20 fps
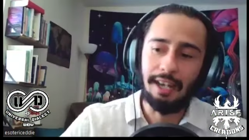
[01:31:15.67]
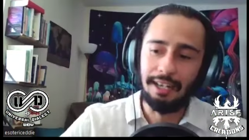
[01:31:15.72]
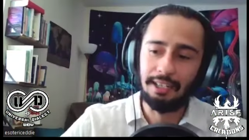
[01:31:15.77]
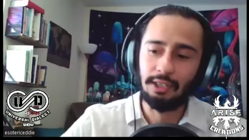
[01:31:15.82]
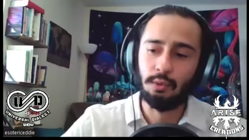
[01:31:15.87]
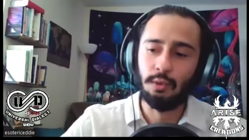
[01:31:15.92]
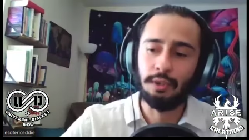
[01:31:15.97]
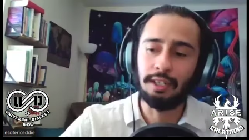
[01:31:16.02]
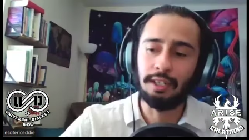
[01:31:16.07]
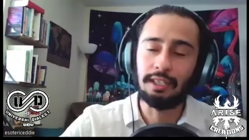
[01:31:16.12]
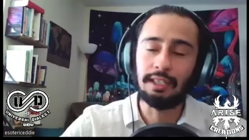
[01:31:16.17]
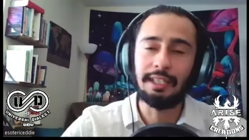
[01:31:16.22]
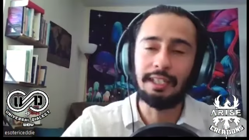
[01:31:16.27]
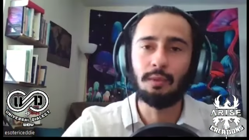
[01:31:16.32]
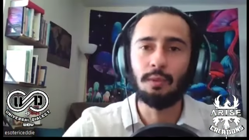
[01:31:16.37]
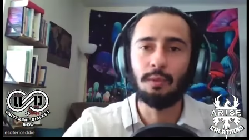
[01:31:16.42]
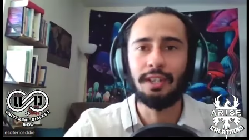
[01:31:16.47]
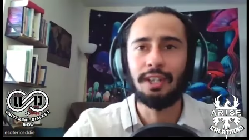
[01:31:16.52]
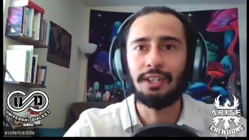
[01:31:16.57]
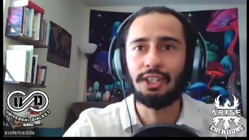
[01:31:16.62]
I just want to lead
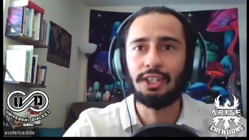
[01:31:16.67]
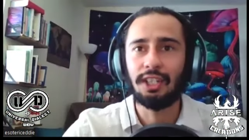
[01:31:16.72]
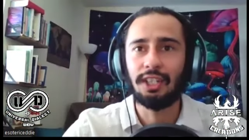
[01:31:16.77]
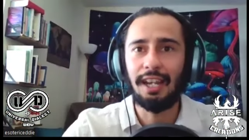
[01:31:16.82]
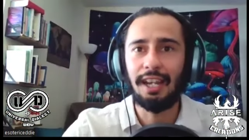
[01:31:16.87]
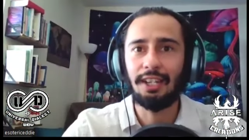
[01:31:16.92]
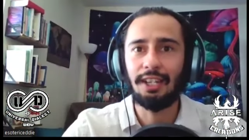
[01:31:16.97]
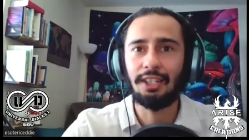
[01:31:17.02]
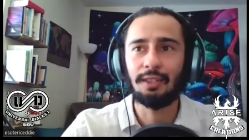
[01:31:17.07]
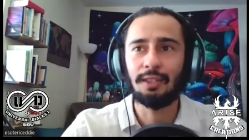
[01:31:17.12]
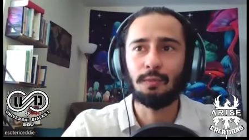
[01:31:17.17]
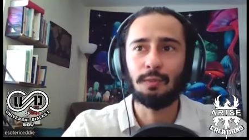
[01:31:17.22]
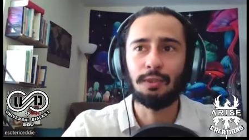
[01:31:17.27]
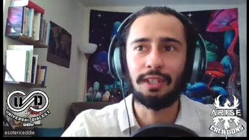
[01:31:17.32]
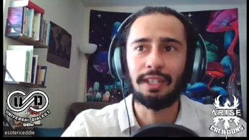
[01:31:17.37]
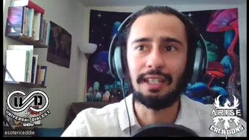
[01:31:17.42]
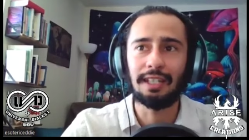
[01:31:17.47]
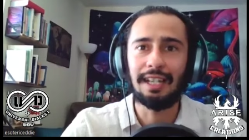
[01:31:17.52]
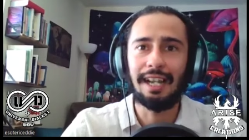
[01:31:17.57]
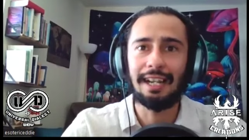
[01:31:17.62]
with education, with
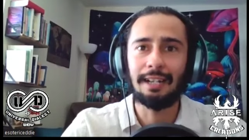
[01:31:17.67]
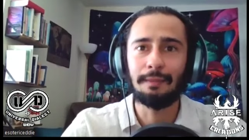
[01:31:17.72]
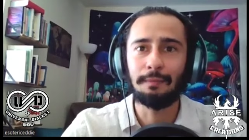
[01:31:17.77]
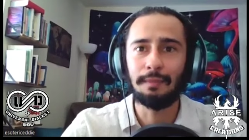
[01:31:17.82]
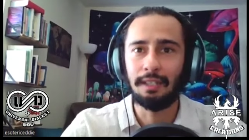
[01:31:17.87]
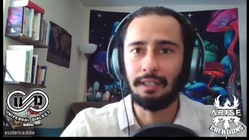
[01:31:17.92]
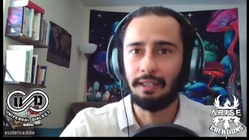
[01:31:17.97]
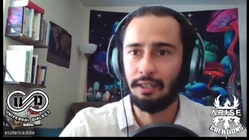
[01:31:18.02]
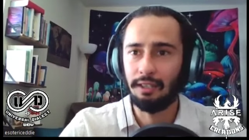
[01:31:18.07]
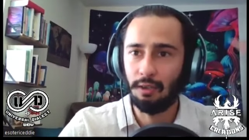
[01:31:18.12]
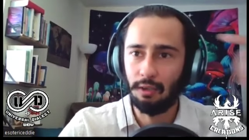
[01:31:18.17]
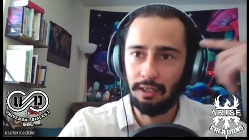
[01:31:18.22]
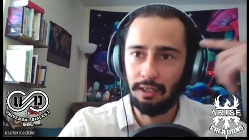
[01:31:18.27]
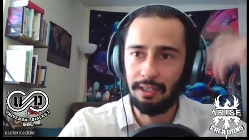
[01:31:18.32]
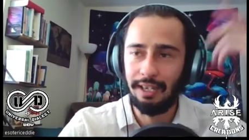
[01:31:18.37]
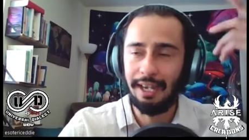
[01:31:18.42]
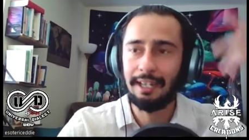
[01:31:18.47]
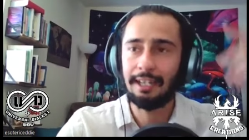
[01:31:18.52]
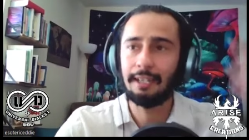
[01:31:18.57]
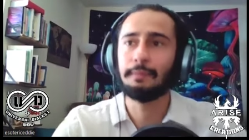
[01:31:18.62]
enlightenment, you know,
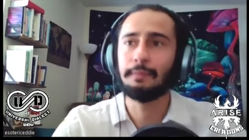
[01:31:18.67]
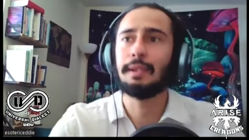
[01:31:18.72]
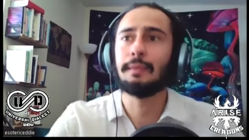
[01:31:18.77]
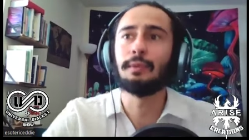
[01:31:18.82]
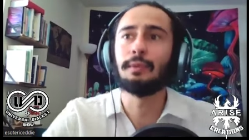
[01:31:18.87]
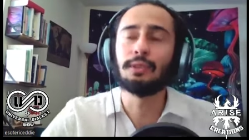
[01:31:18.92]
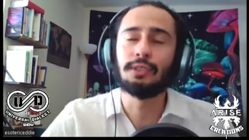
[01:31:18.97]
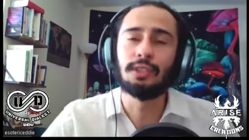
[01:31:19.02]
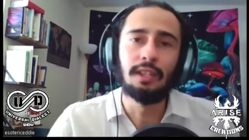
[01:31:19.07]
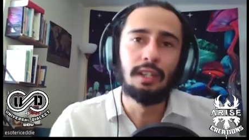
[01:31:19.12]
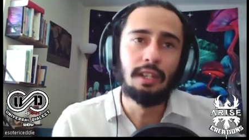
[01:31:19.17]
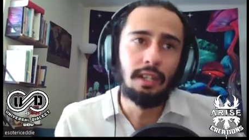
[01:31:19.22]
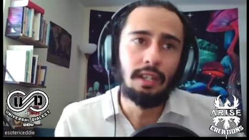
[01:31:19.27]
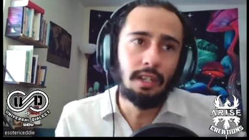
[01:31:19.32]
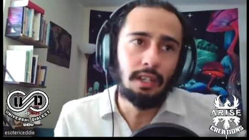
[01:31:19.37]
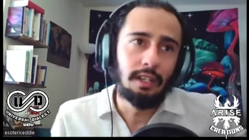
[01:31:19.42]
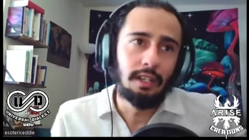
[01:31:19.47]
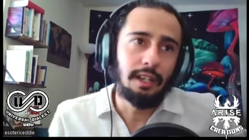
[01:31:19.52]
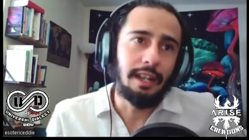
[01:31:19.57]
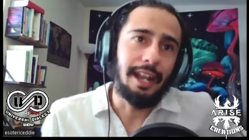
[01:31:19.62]
enlightening people's
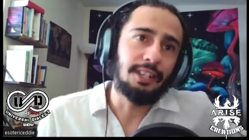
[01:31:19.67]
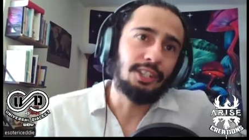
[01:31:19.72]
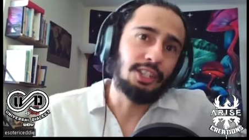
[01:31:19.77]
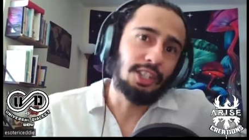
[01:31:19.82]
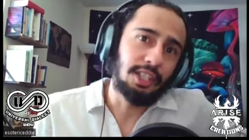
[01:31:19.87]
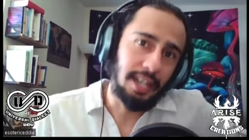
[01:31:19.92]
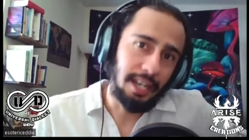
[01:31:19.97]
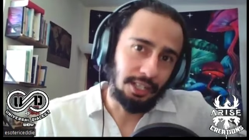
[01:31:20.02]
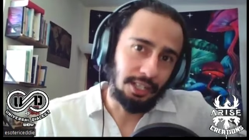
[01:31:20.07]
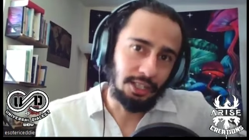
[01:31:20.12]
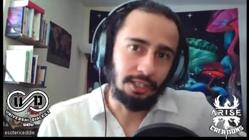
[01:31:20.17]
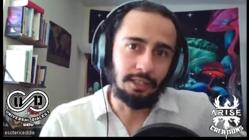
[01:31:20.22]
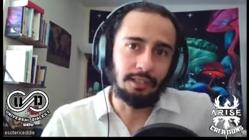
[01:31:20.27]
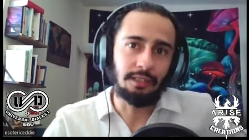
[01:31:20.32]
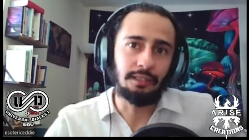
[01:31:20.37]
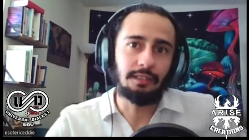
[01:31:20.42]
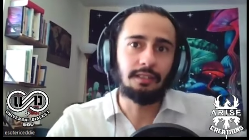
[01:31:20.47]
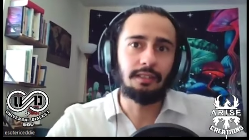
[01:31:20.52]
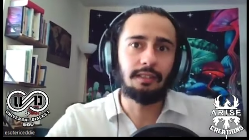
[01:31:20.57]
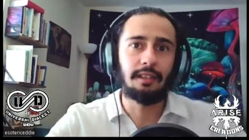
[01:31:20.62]

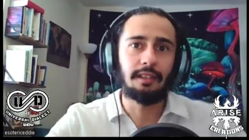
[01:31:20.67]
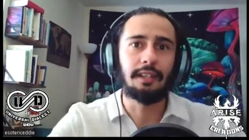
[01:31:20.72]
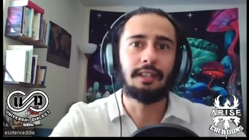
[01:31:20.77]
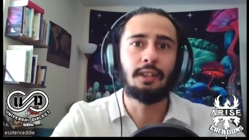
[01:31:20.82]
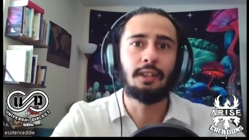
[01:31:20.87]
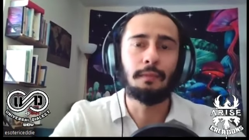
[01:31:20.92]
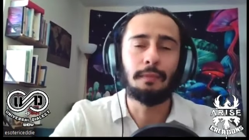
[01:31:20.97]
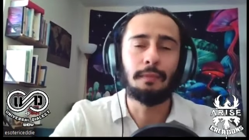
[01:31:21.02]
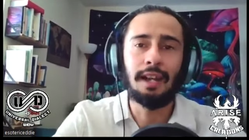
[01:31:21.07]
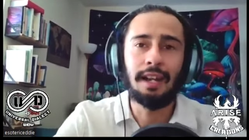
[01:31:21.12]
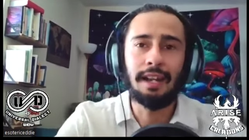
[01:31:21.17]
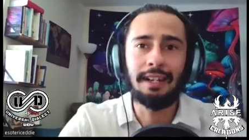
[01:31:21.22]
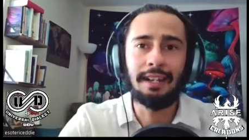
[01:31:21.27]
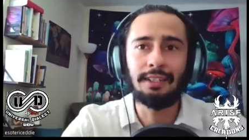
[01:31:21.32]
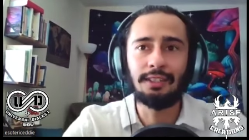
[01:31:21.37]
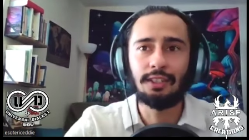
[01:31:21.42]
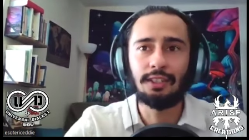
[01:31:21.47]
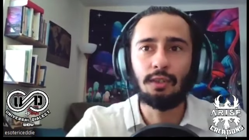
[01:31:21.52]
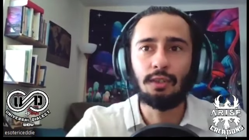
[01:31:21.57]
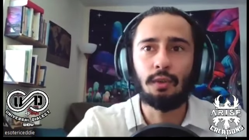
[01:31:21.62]
education and their
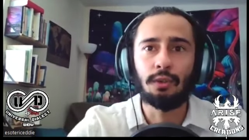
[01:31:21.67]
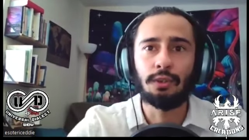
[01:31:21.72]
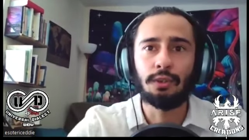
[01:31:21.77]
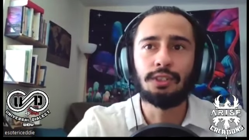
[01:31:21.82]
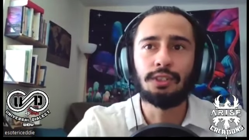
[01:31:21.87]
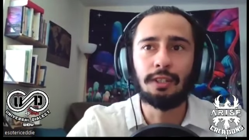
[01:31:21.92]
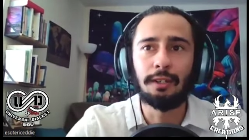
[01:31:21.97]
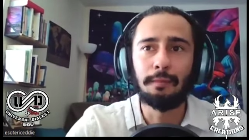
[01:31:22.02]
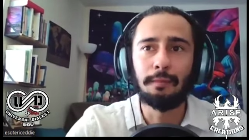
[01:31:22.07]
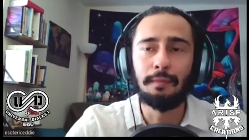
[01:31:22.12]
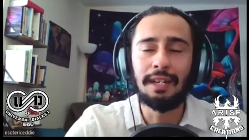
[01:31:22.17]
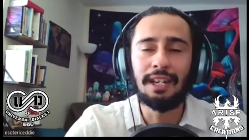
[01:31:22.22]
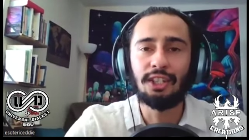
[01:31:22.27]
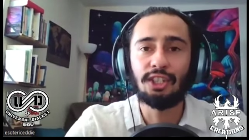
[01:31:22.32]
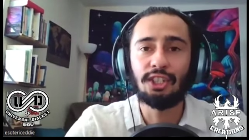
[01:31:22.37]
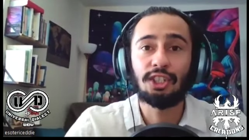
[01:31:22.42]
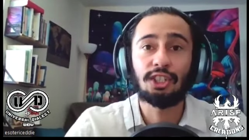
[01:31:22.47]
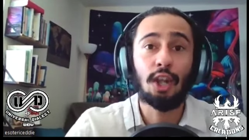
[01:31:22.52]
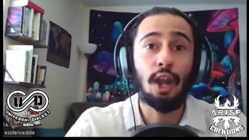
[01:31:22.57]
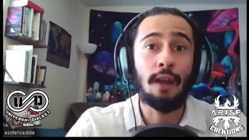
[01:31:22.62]
minds towards uh, being
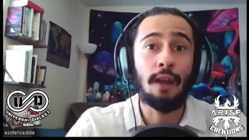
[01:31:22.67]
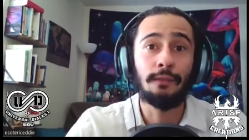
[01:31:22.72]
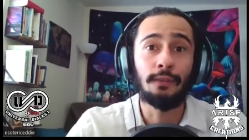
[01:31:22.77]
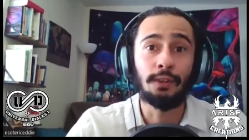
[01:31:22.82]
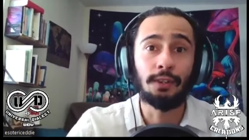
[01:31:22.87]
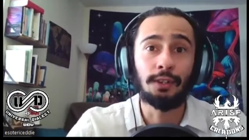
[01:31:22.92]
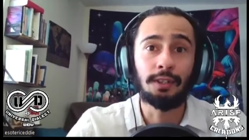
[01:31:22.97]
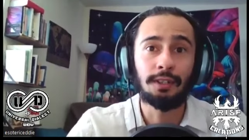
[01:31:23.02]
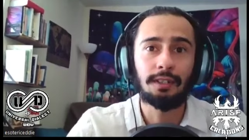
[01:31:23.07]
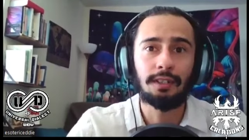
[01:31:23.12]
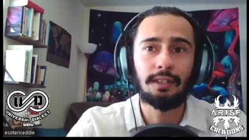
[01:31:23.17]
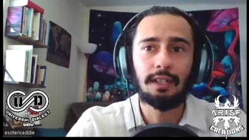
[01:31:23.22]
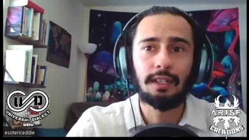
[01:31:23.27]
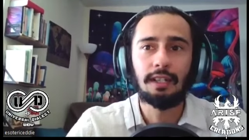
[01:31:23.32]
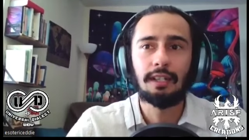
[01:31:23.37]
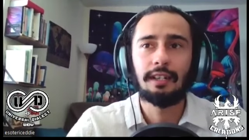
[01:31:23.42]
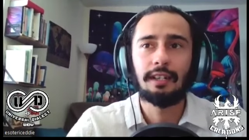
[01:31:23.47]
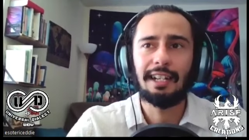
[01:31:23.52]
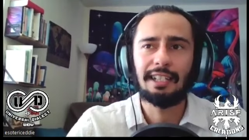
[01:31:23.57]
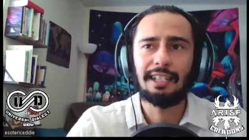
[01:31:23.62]
sovereign
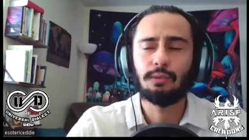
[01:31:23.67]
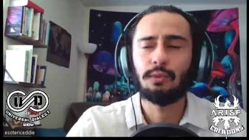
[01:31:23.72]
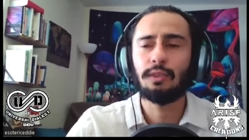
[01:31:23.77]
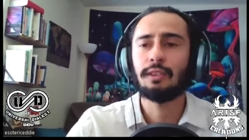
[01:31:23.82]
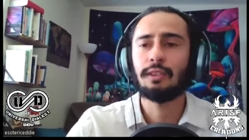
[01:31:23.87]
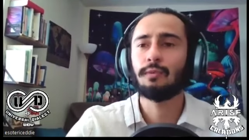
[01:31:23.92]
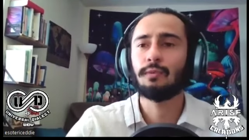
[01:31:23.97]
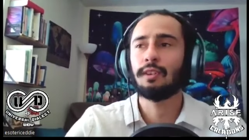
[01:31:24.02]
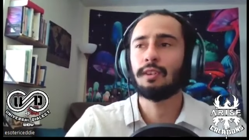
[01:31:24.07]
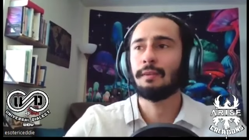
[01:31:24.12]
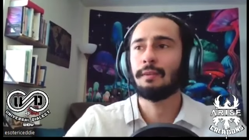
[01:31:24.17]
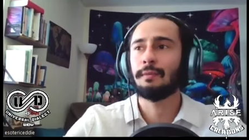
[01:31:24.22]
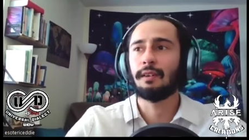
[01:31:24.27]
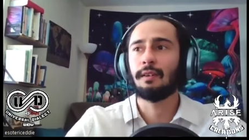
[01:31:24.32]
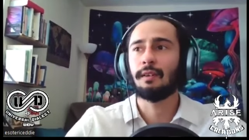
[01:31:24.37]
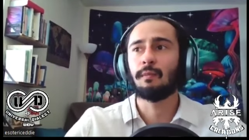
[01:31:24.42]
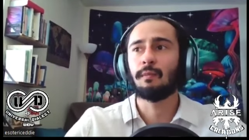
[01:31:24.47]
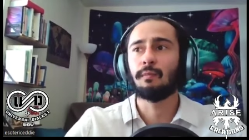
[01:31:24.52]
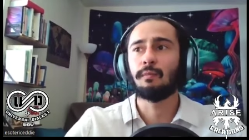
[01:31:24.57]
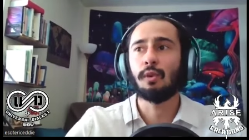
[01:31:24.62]
that's really what I'm,
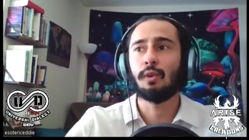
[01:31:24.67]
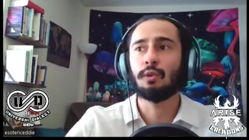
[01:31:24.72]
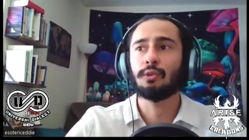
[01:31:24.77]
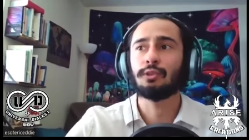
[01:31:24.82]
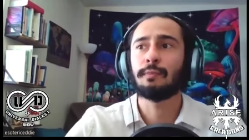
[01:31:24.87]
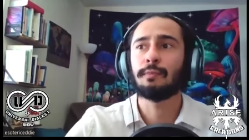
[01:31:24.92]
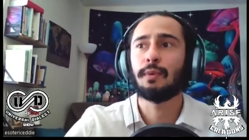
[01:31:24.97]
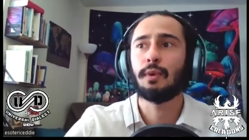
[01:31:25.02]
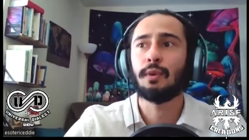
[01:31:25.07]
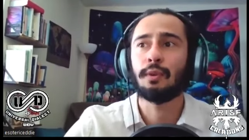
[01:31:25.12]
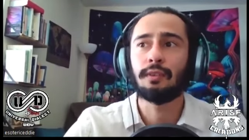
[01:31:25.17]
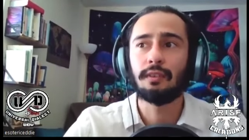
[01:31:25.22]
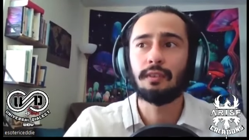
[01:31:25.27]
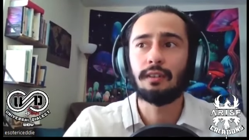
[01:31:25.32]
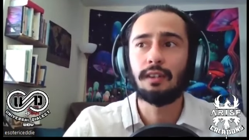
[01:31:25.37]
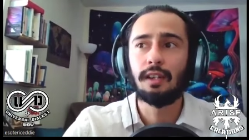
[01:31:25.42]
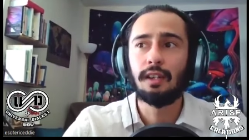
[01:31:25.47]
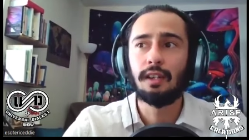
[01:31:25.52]
I'm, most important.